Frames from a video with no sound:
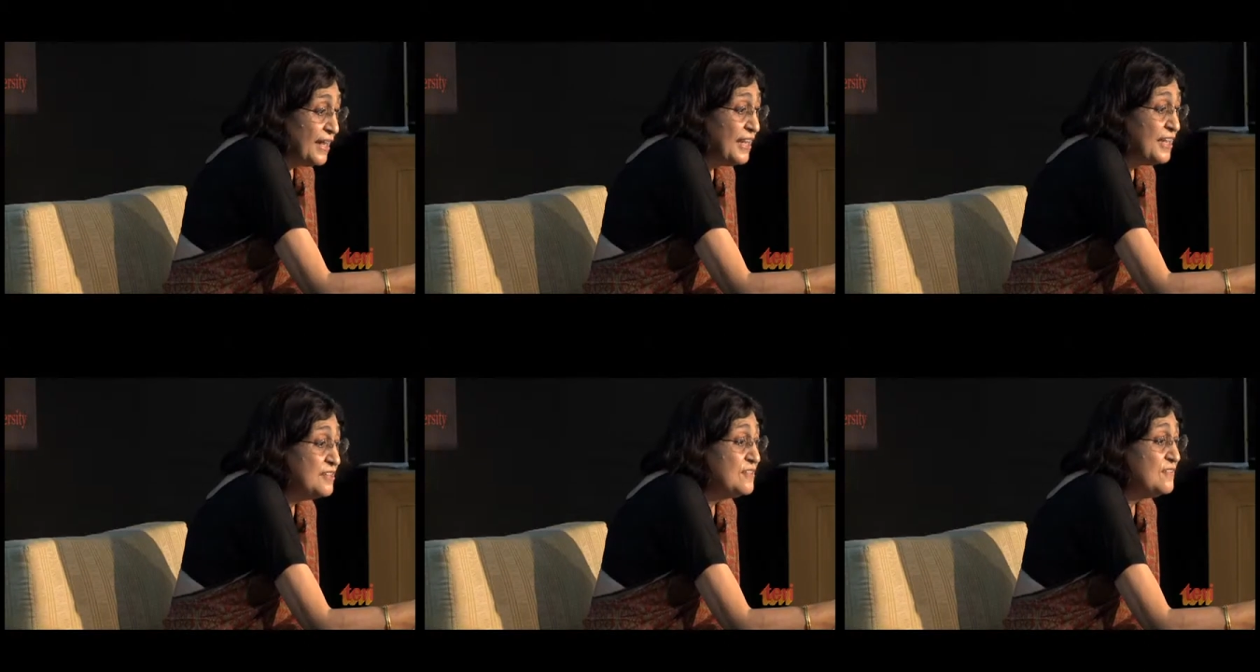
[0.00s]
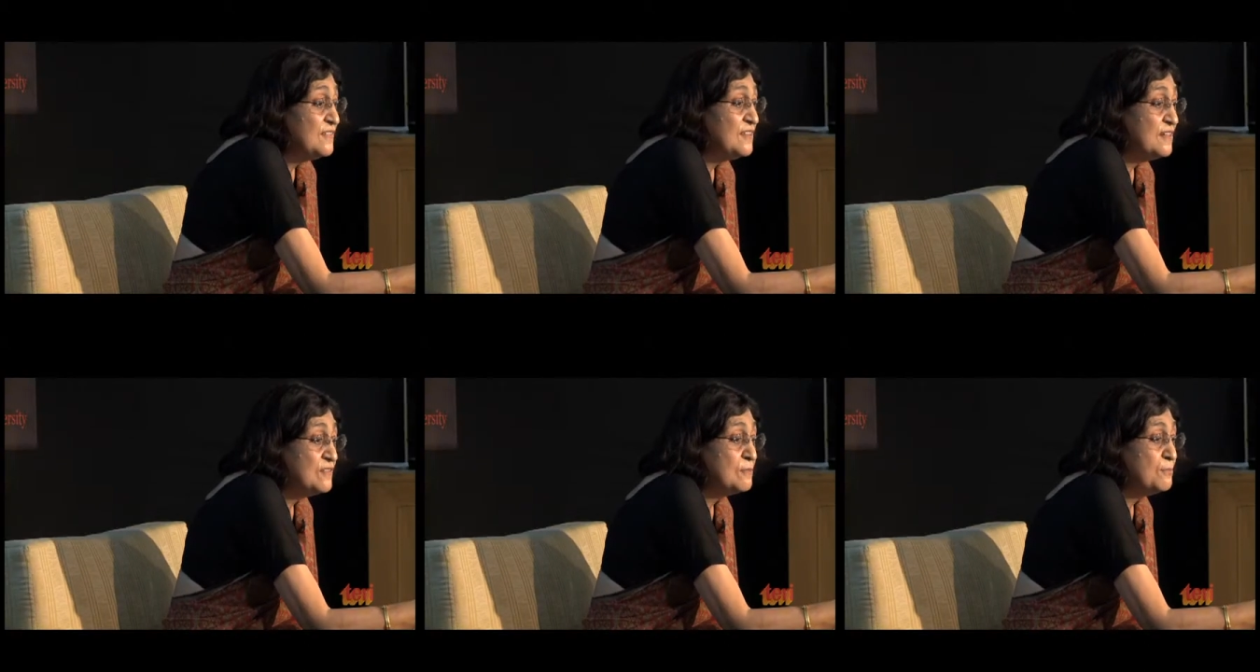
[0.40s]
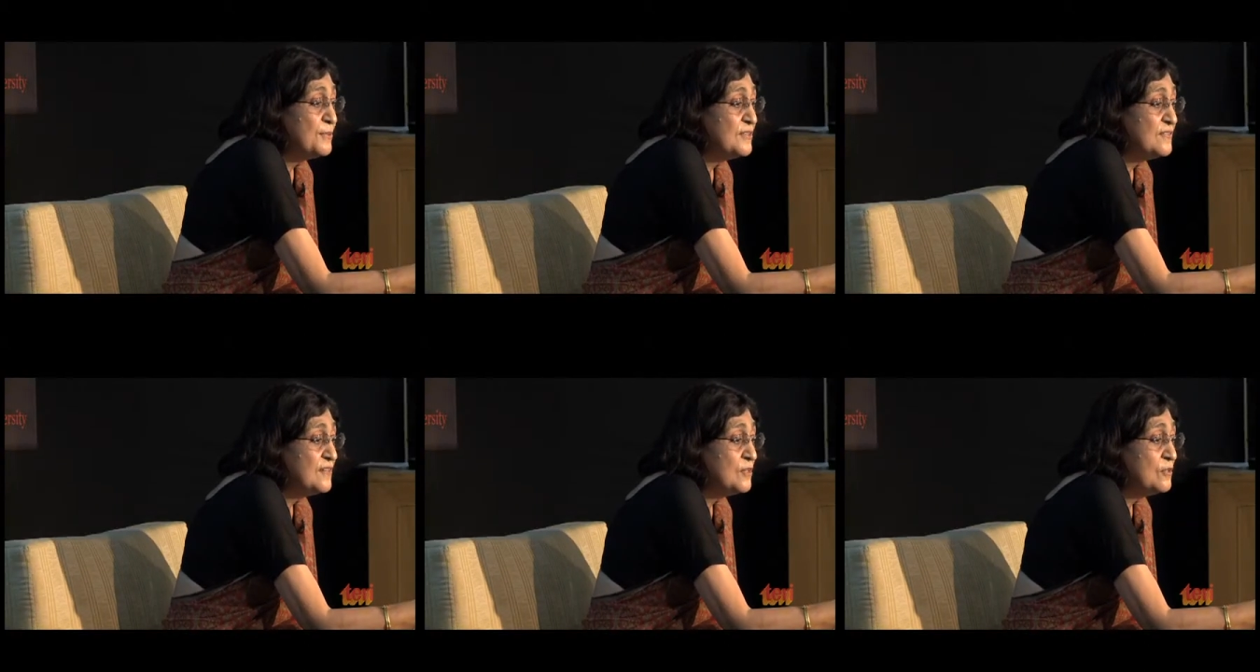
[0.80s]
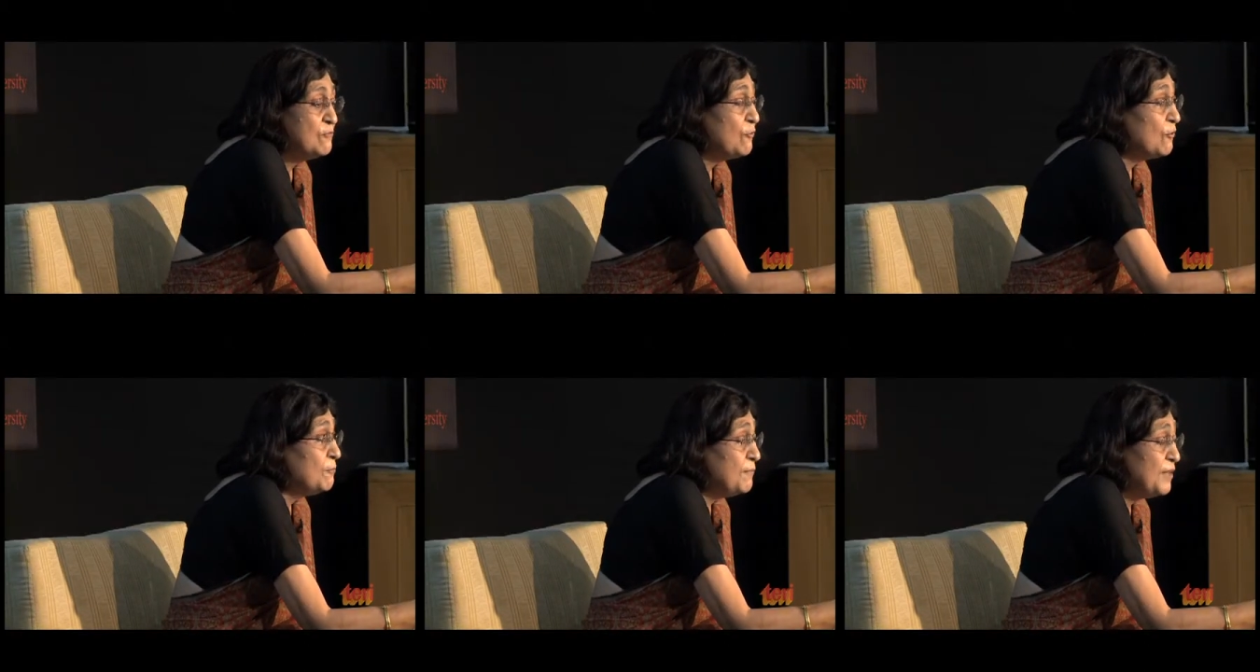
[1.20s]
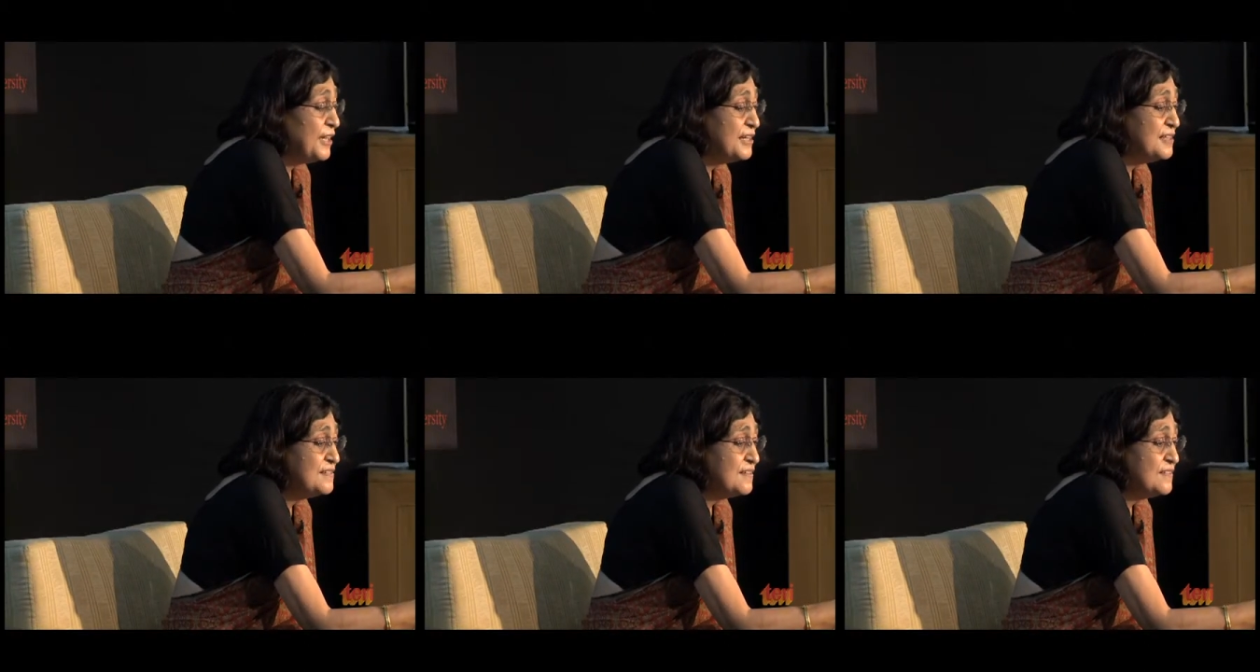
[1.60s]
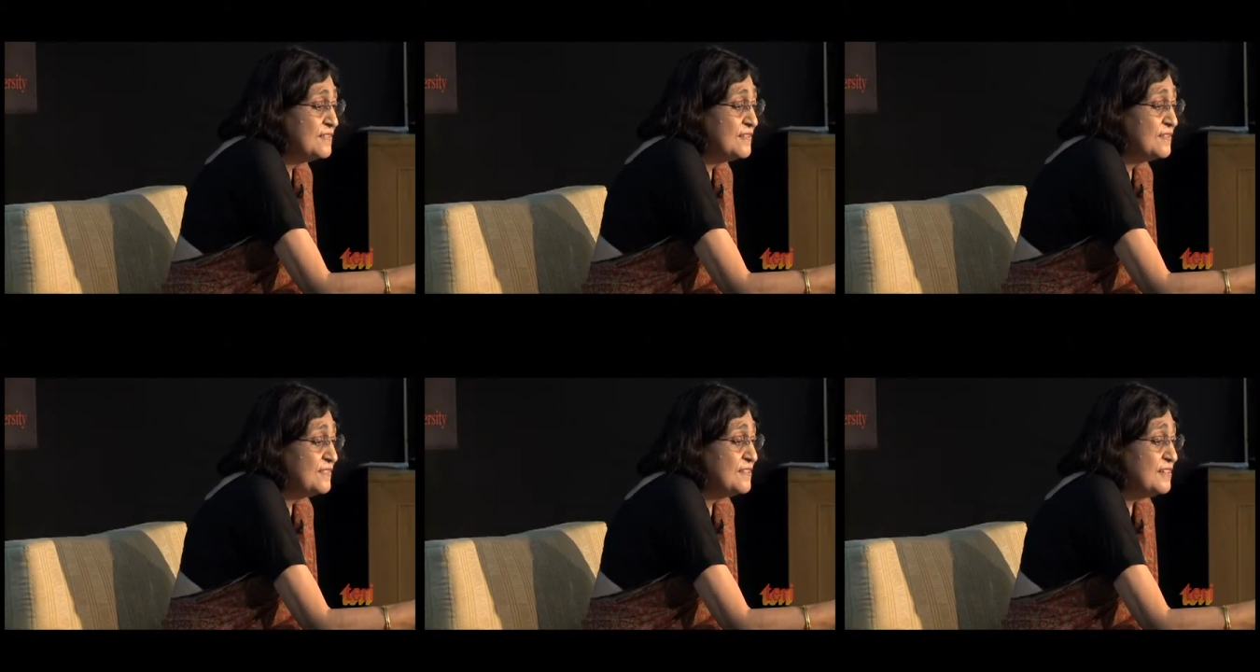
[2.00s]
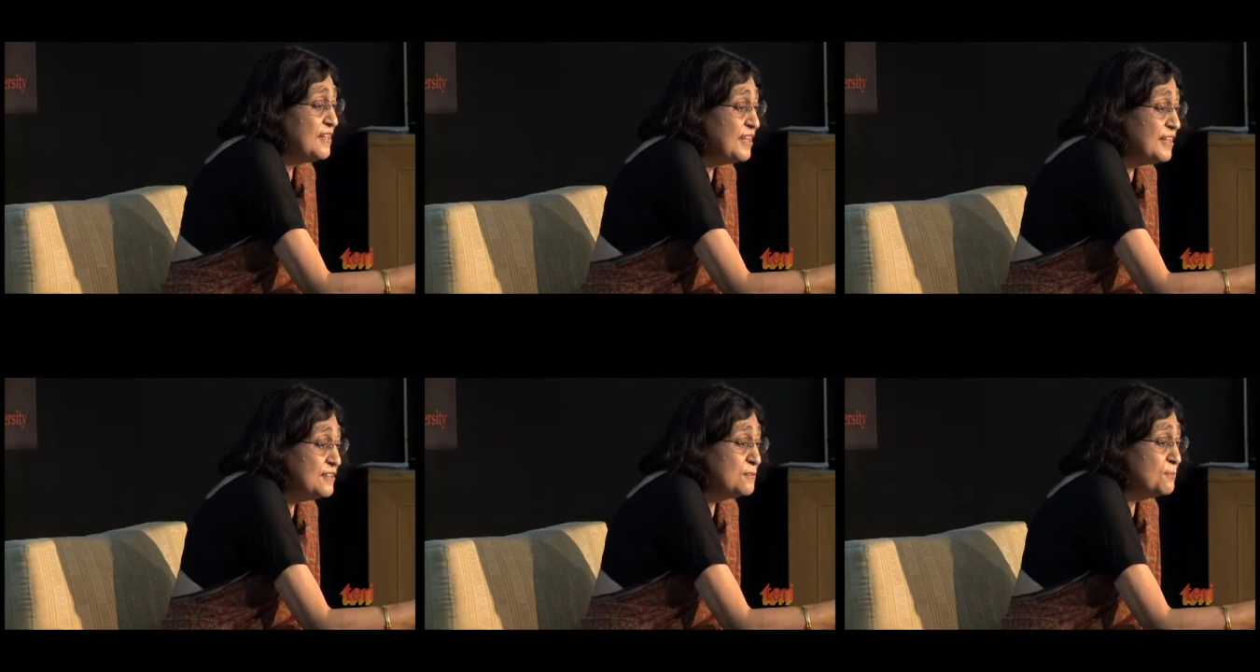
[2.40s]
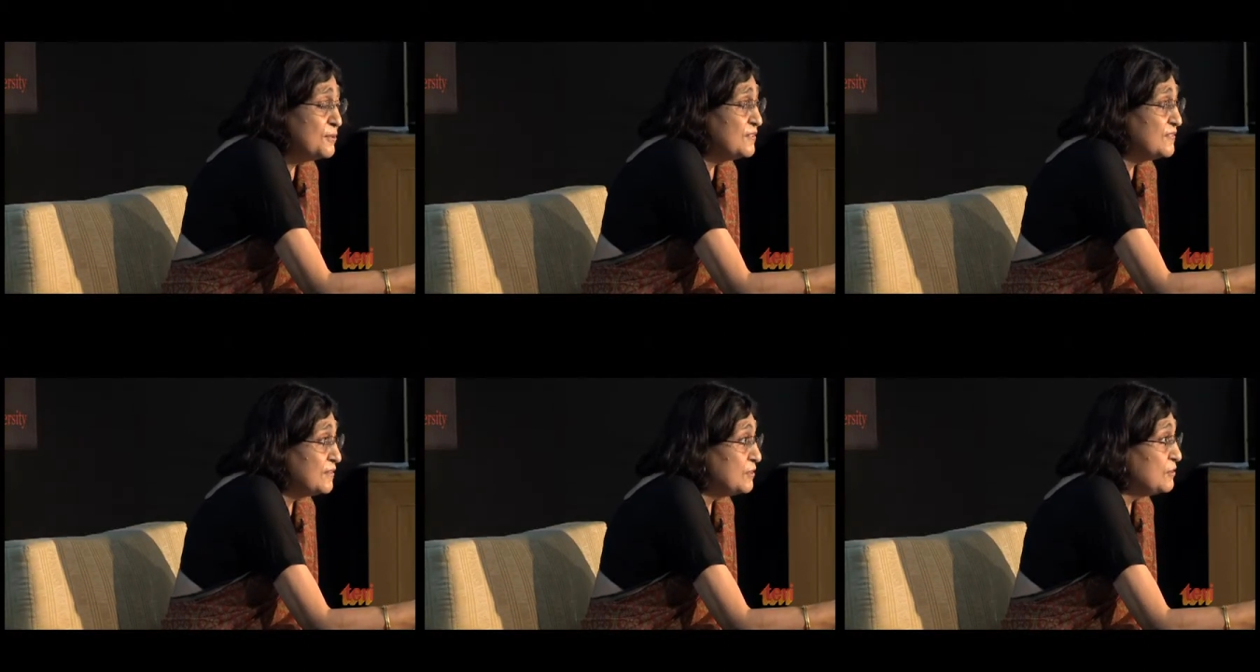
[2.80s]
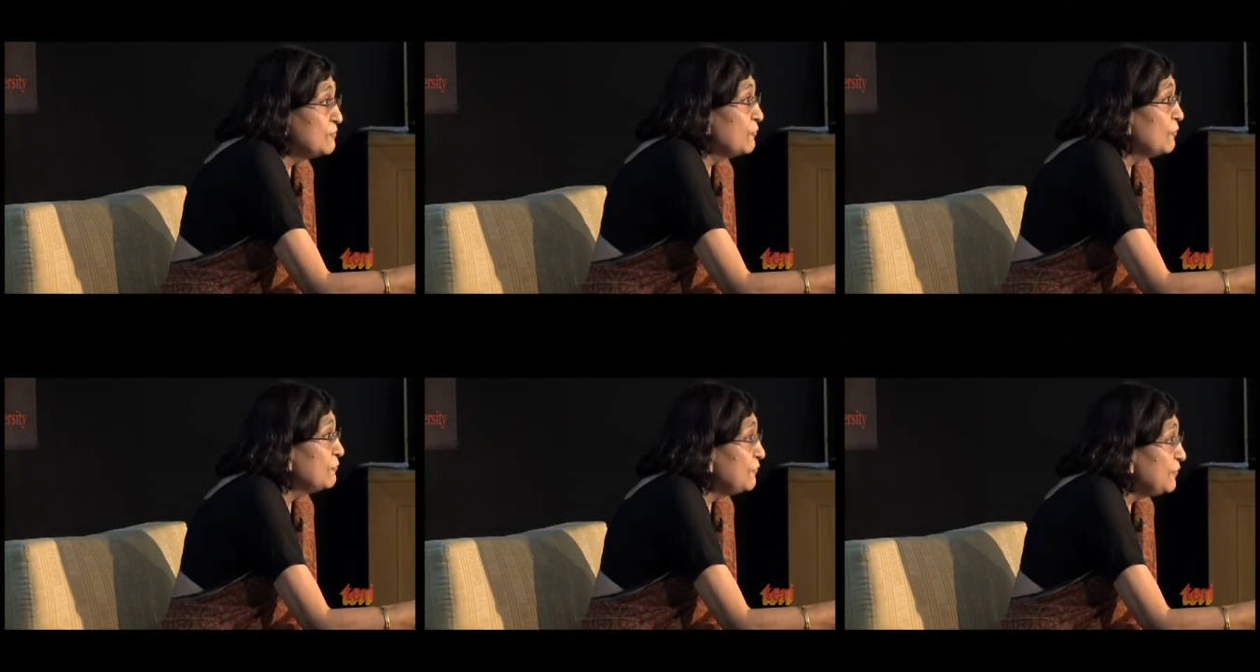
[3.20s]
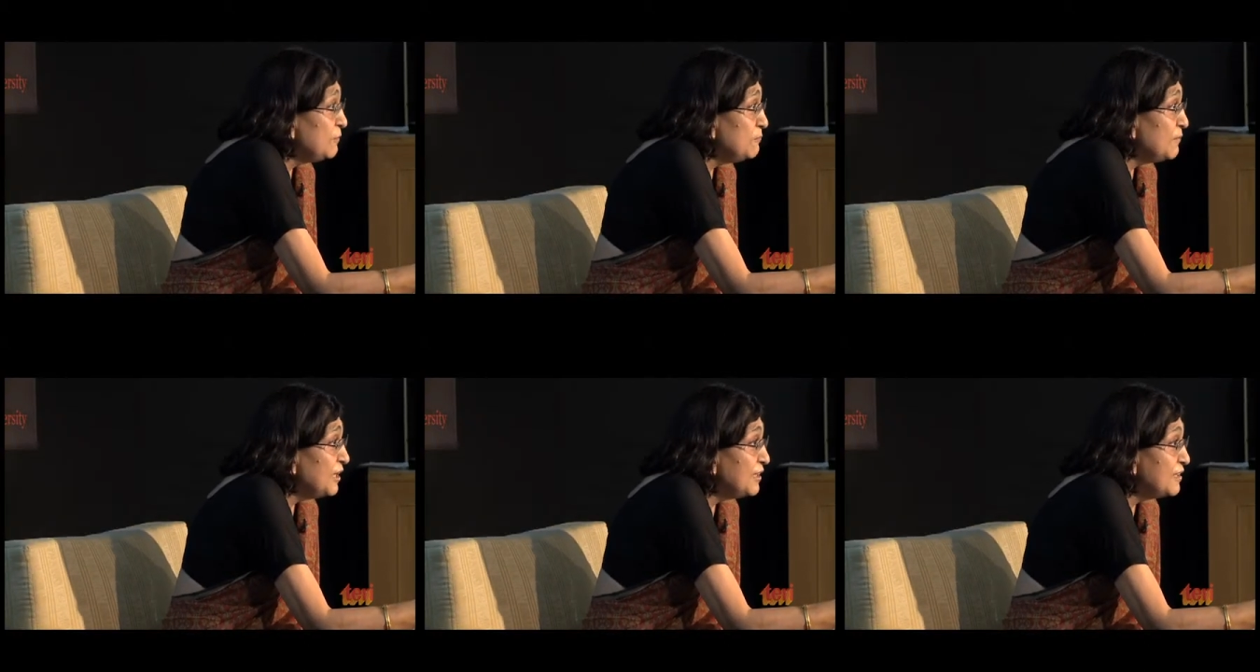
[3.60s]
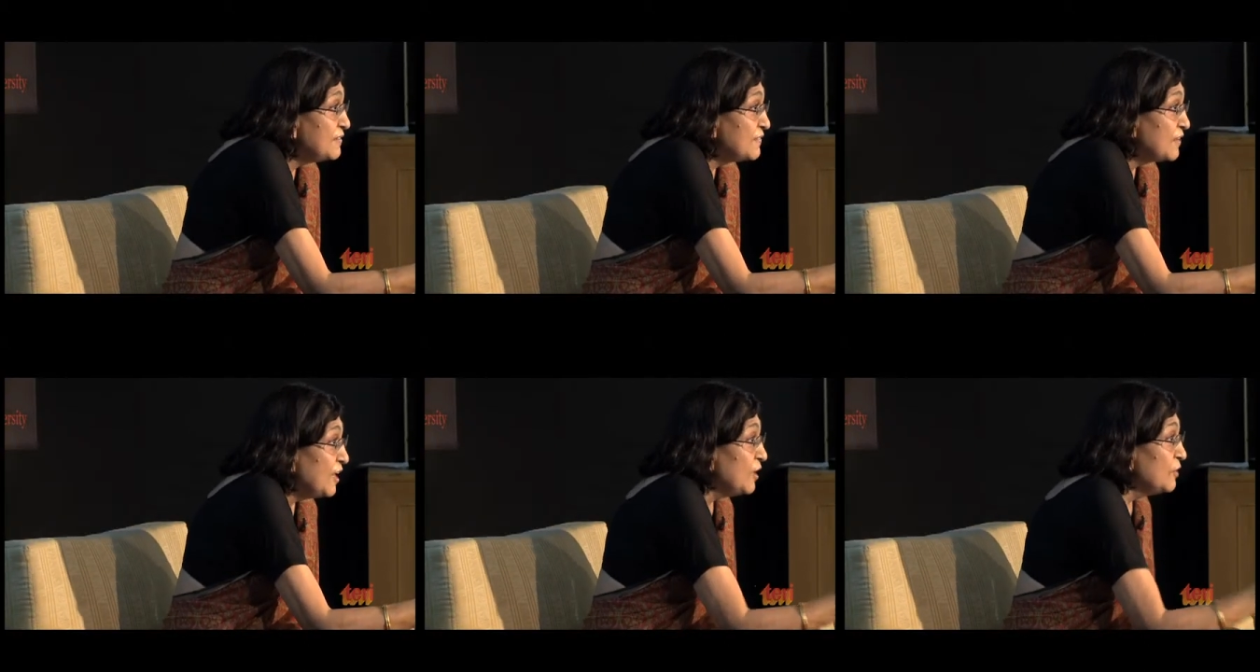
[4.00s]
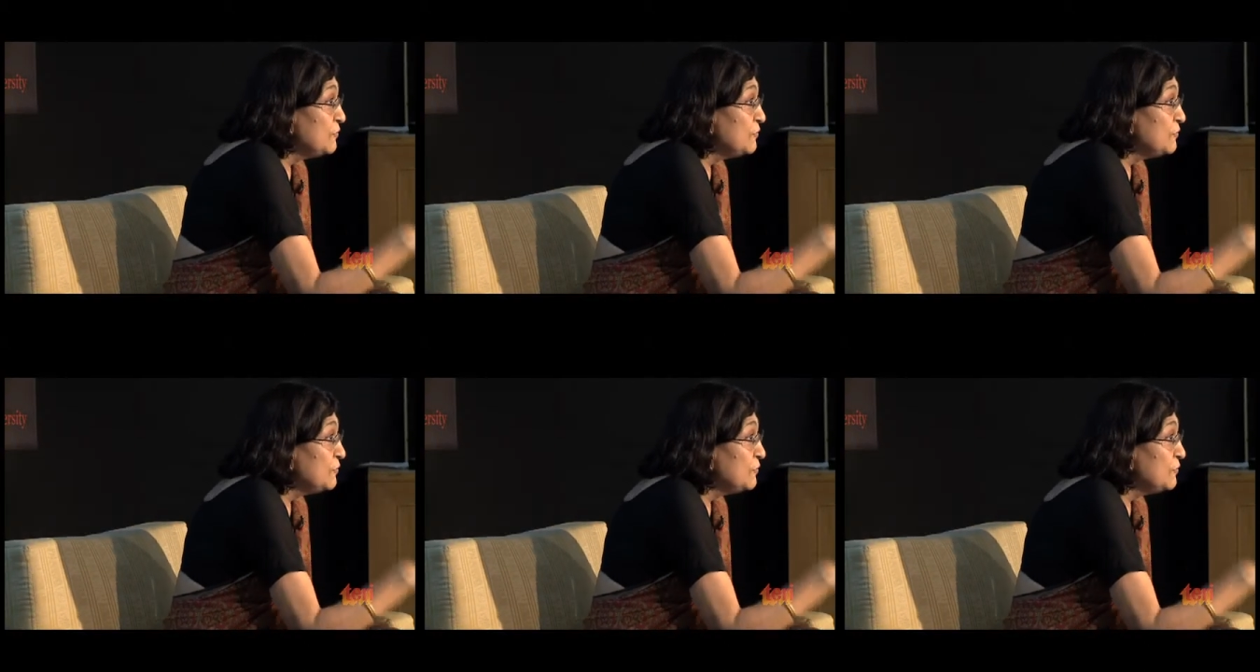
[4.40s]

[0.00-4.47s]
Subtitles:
86% for males and 68% for females.